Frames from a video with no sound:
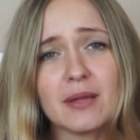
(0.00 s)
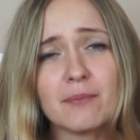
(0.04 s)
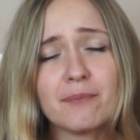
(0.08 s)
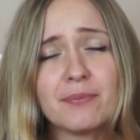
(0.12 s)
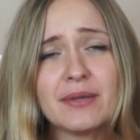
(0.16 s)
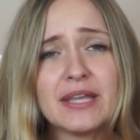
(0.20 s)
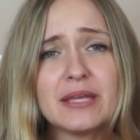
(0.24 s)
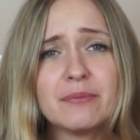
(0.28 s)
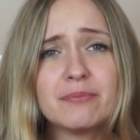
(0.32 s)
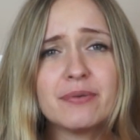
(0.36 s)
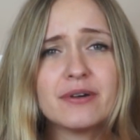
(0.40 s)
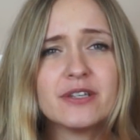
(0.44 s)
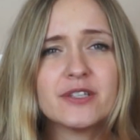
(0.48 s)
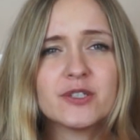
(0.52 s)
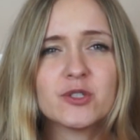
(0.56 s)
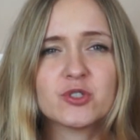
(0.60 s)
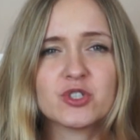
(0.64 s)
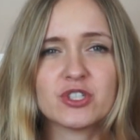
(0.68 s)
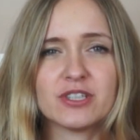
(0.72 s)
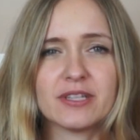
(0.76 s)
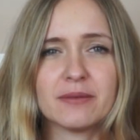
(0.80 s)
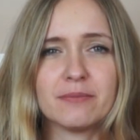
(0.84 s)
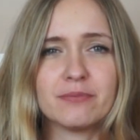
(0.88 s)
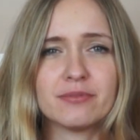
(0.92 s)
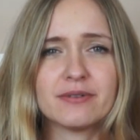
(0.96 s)
people.
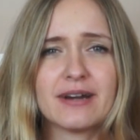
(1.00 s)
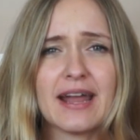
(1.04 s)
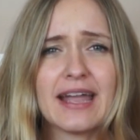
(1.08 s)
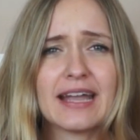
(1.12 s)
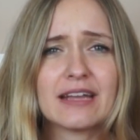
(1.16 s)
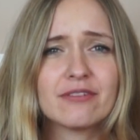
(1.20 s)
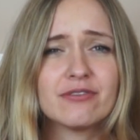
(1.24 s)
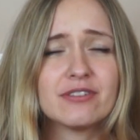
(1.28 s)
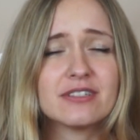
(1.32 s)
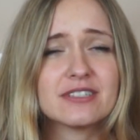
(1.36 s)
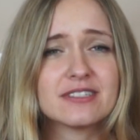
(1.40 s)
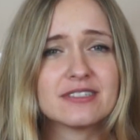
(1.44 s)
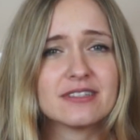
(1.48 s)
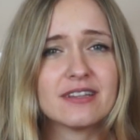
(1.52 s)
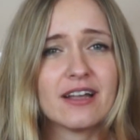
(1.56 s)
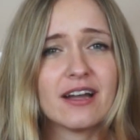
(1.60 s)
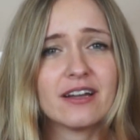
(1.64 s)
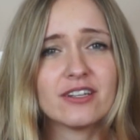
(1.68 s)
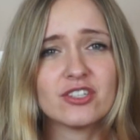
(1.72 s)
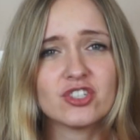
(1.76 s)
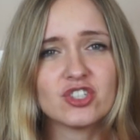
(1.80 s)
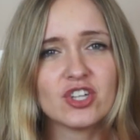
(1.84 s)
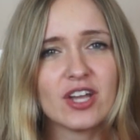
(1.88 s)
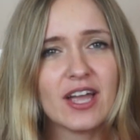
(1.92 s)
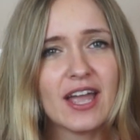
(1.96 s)
Usually breakfast,
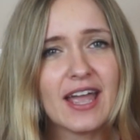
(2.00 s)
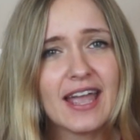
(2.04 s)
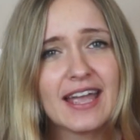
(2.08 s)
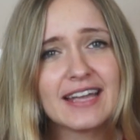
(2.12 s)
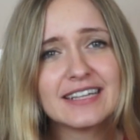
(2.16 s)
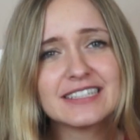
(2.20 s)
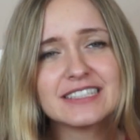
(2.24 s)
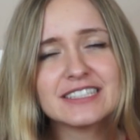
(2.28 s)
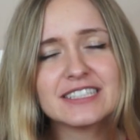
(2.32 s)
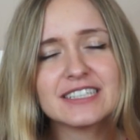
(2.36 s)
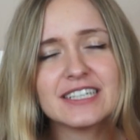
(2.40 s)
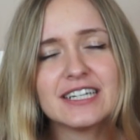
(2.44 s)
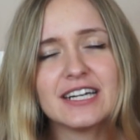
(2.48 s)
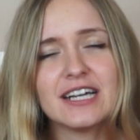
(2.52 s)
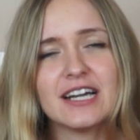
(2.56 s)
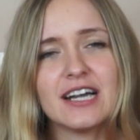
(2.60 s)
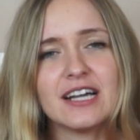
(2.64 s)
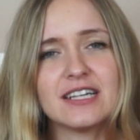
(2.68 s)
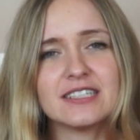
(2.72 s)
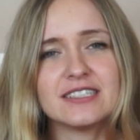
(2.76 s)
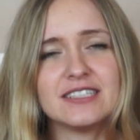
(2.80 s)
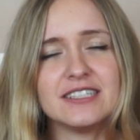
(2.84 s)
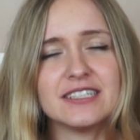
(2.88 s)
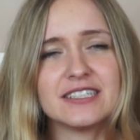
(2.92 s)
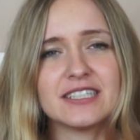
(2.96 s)
lunch, and
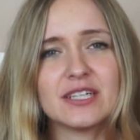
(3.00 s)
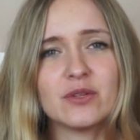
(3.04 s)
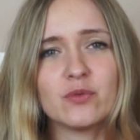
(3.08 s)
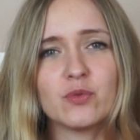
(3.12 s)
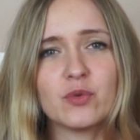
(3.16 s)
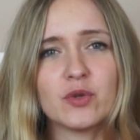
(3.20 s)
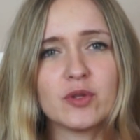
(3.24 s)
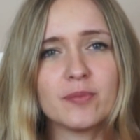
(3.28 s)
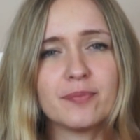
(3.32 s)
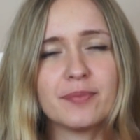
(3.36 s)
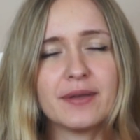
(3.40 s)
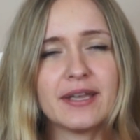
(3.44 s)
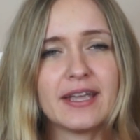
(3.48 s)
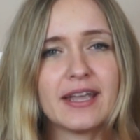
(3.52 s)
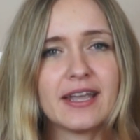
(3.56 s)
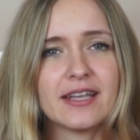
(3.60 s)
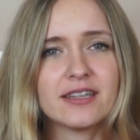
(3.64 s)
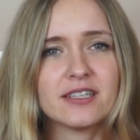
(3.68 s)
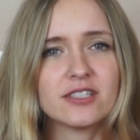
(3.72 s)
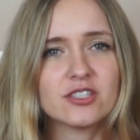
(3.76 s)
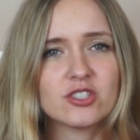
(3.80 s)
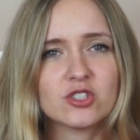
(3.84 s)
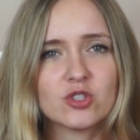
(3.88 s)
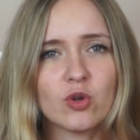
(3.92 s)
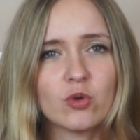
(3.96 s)
dinner will be
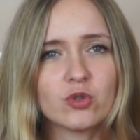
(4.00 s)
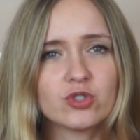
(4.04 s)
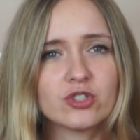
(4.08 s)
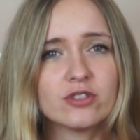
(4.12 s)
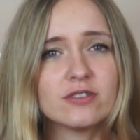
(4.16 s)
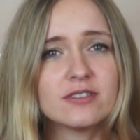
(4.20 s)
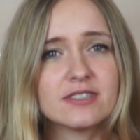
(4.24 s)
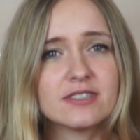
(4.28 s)
in a social